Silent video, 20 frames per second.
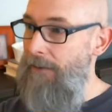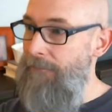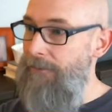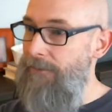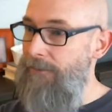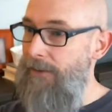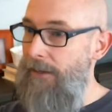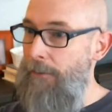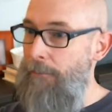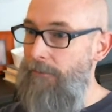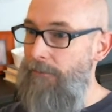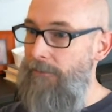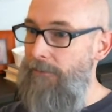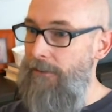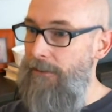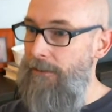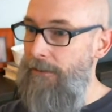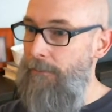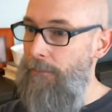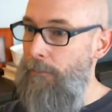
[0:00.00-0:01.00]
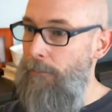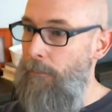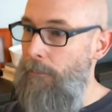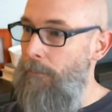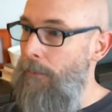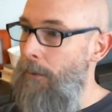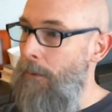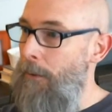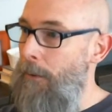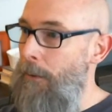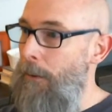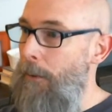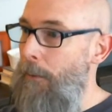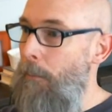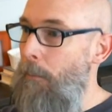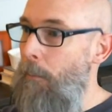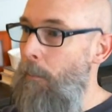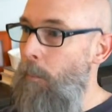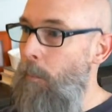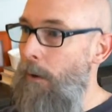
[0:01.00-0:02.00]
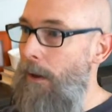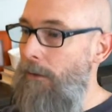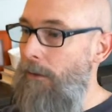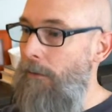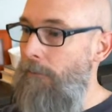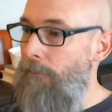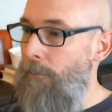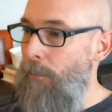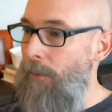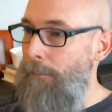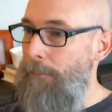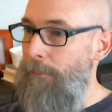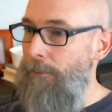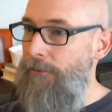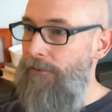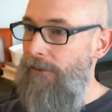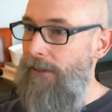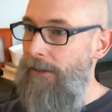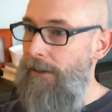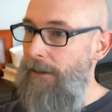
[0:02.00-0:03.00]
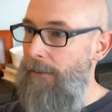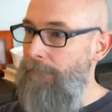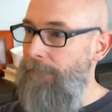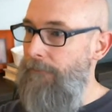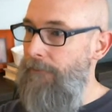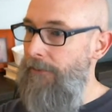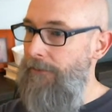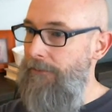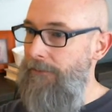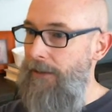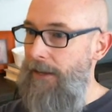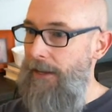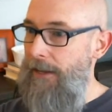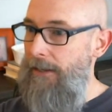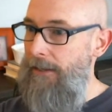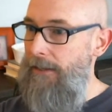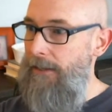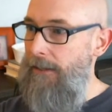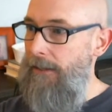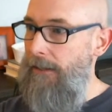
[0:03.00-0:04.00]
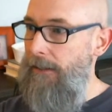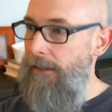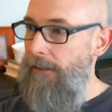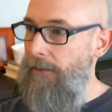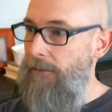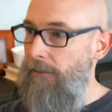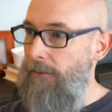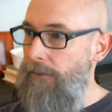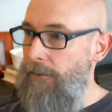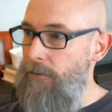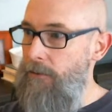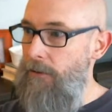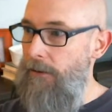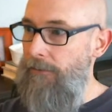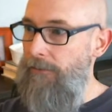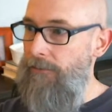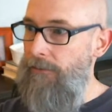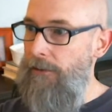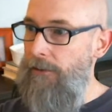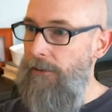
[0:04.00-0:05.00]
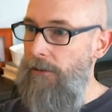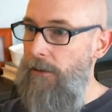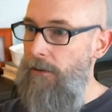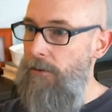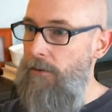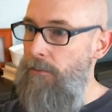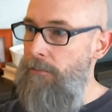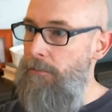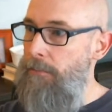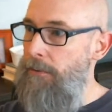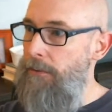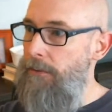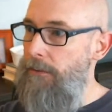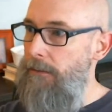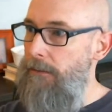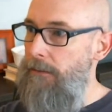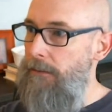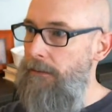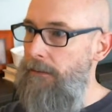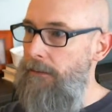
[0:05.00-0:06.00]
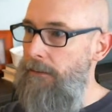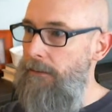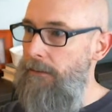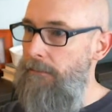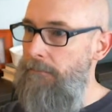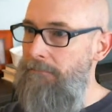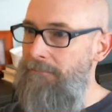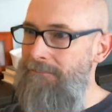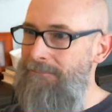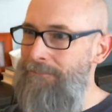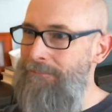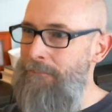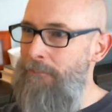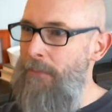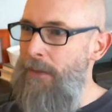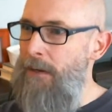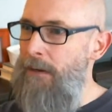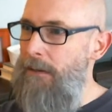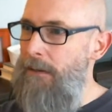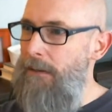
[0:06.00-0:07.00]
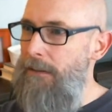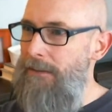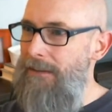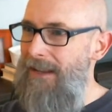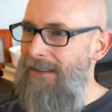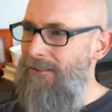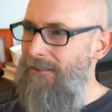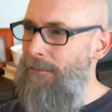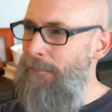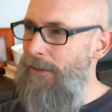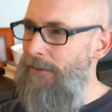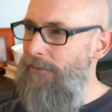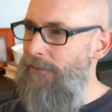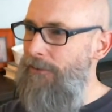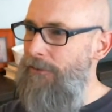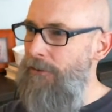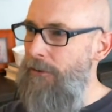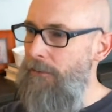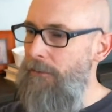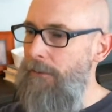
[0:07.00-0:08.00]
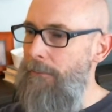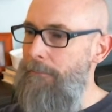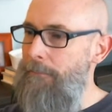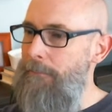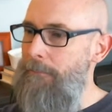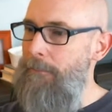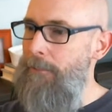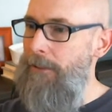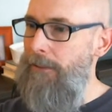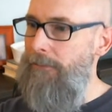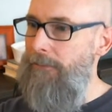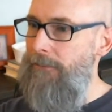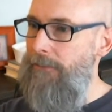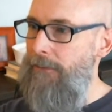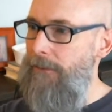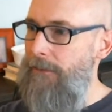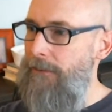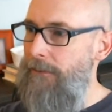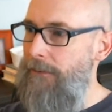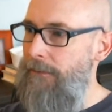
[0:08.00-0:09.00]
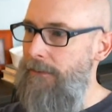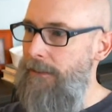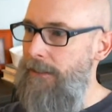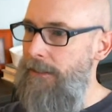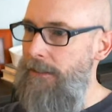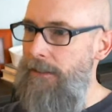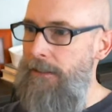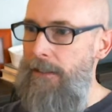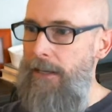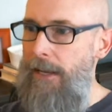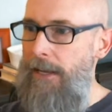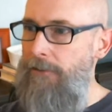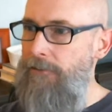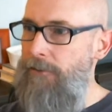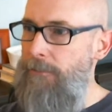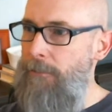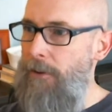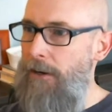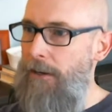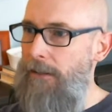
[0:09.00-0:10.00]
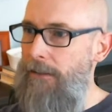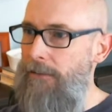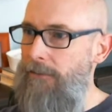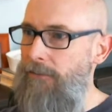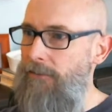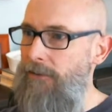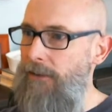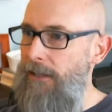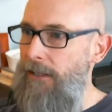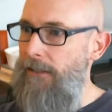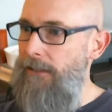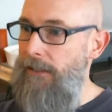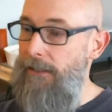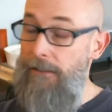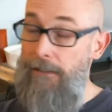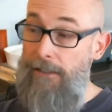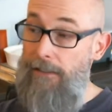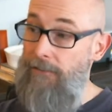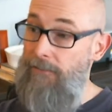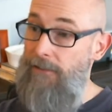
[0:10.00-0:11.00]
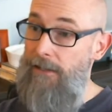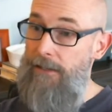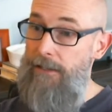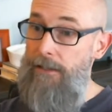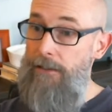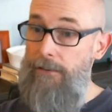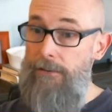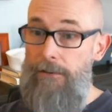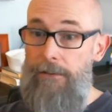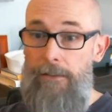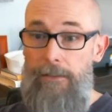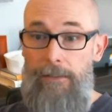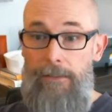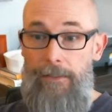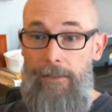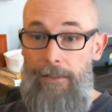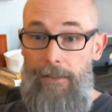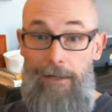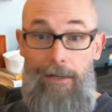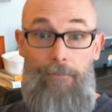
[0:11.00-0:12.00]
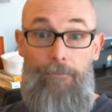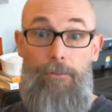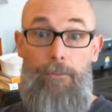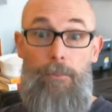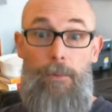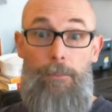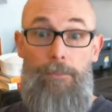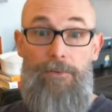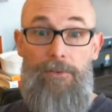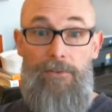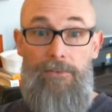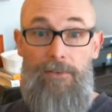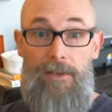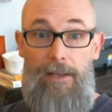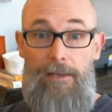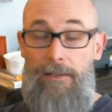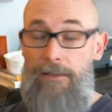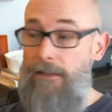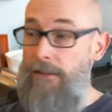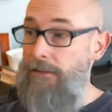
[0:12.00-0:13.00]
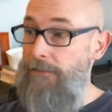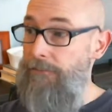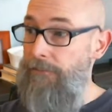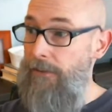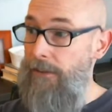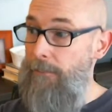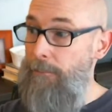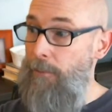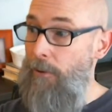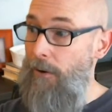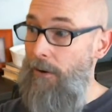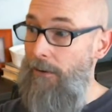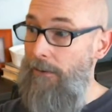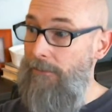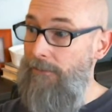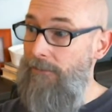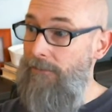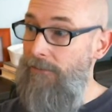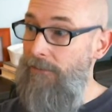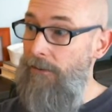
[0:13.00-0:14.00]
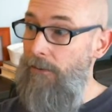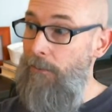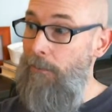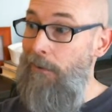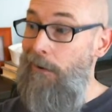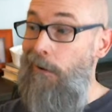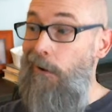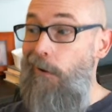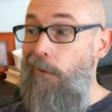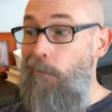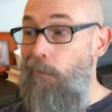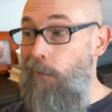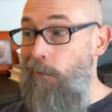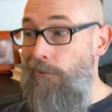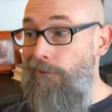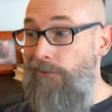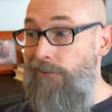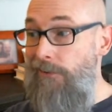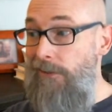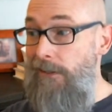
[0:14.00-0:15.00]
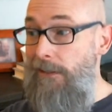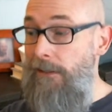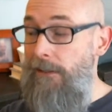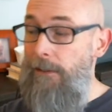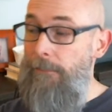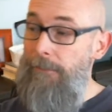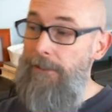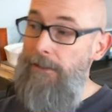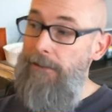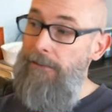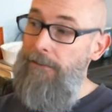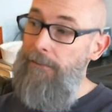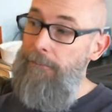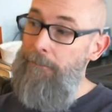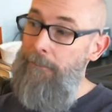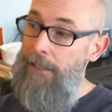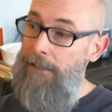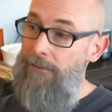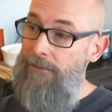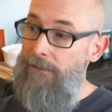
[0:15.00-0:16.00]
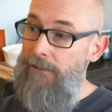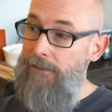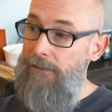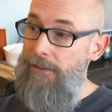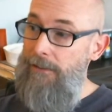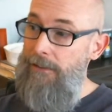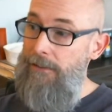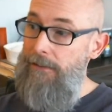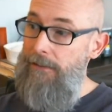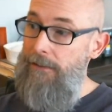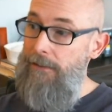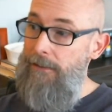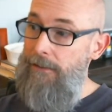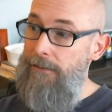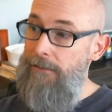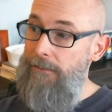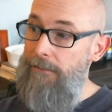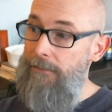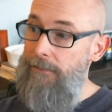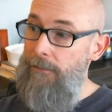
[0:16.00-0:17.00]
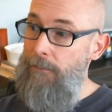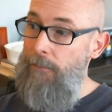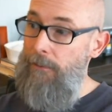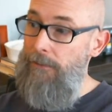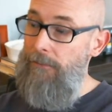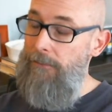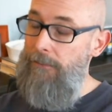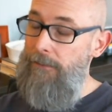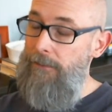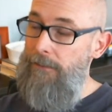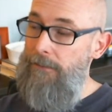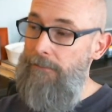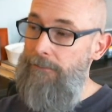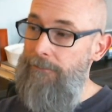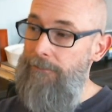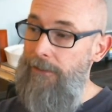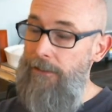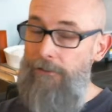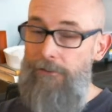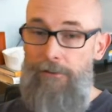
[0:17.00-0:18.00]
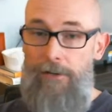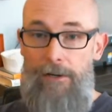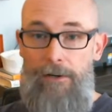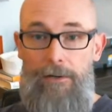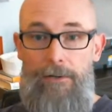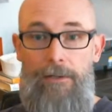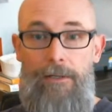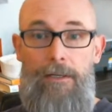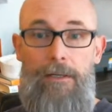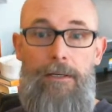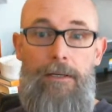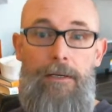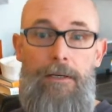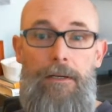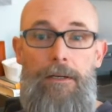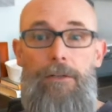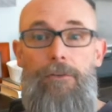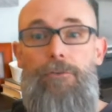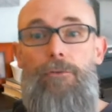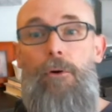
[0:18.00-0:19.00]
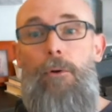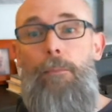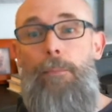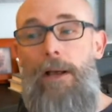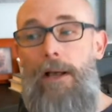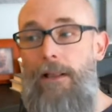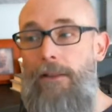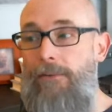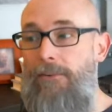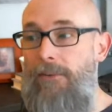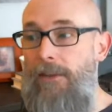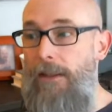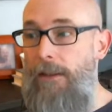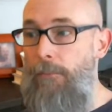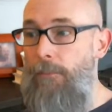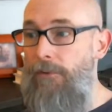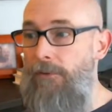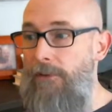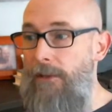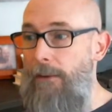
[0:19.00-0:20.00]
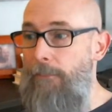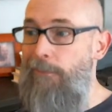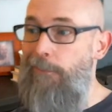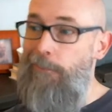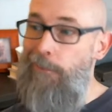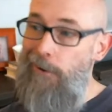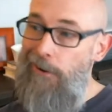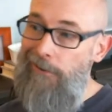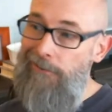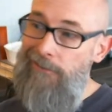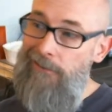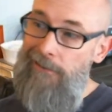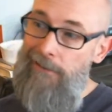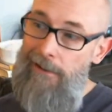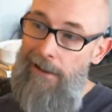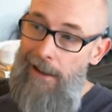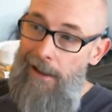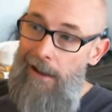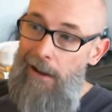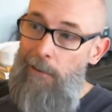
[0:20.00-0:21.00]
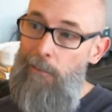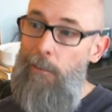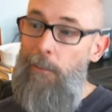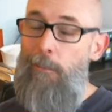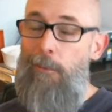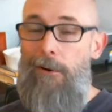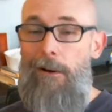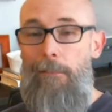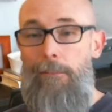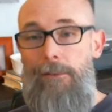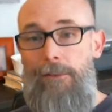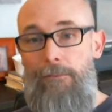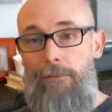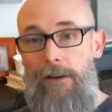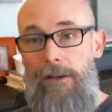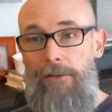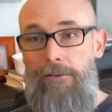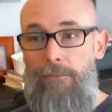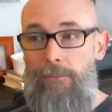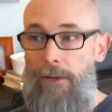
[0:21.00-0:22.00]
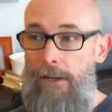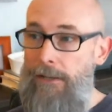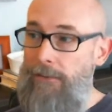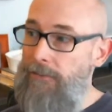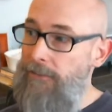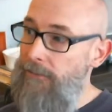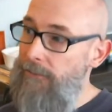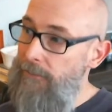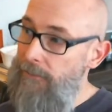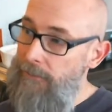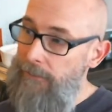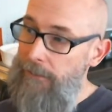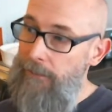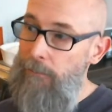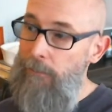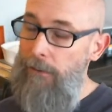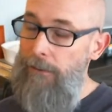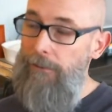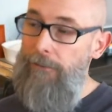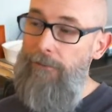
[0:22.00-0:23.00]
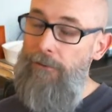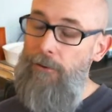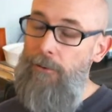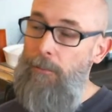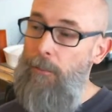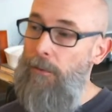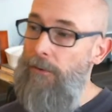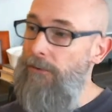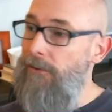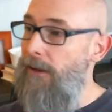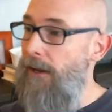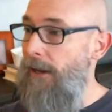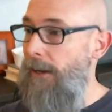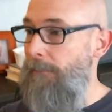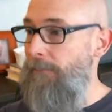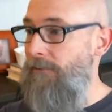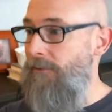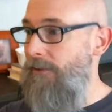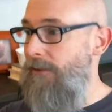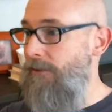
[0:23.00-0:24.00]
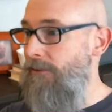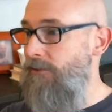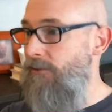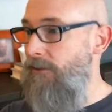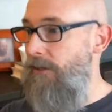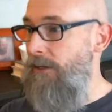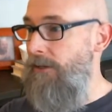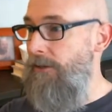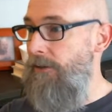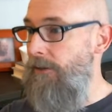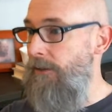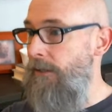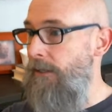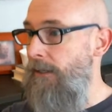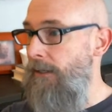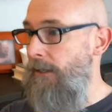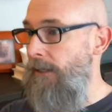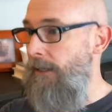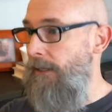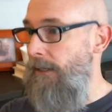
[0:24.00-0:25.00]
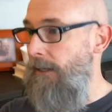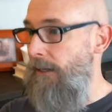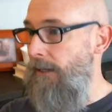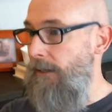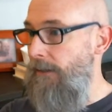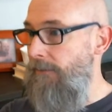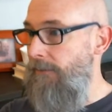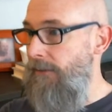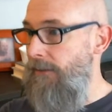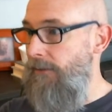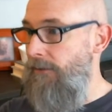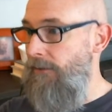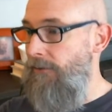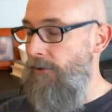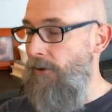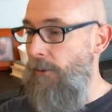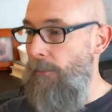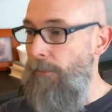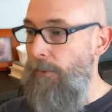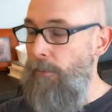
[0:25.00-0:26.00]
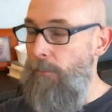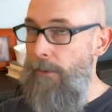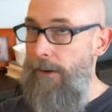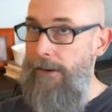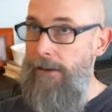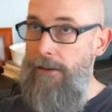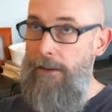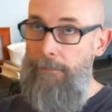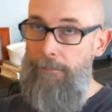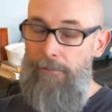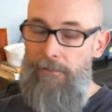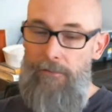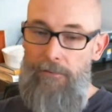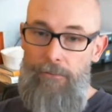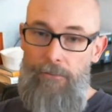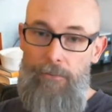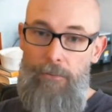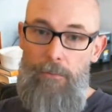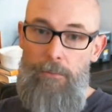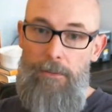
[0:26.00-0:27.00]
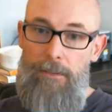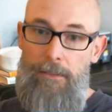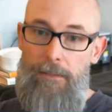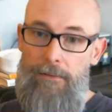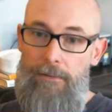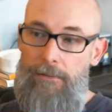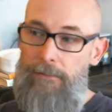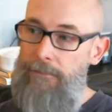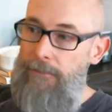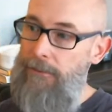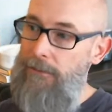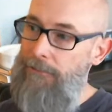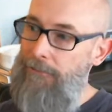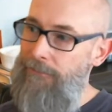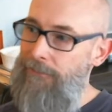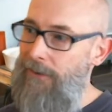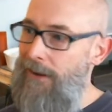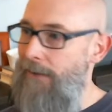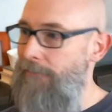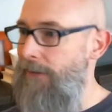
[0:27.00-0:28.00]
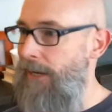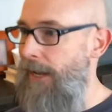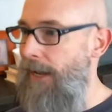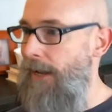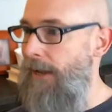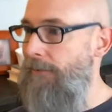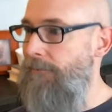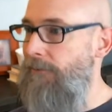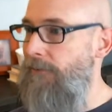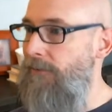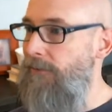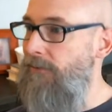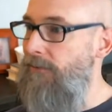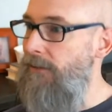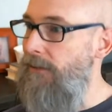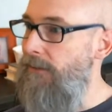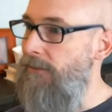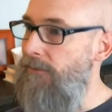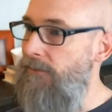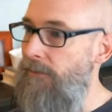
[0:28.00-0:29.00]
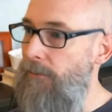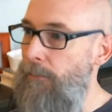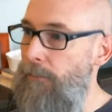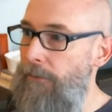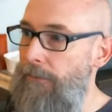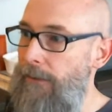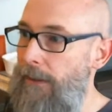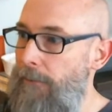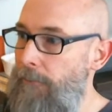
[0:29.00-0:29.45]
Everything was well over 1% up for the day. And looking across the globe, not so much in Europe, but the Asian markets. And then, like I said here, everyone was excited that the Fed paused. So we'll see. I mean, basically, what Fed Chair Jerome Powell said was that we're pausing now. We'll probably raise rates, one or two more times this year to get the terminal rate up to, 5.5 to 6, somewhere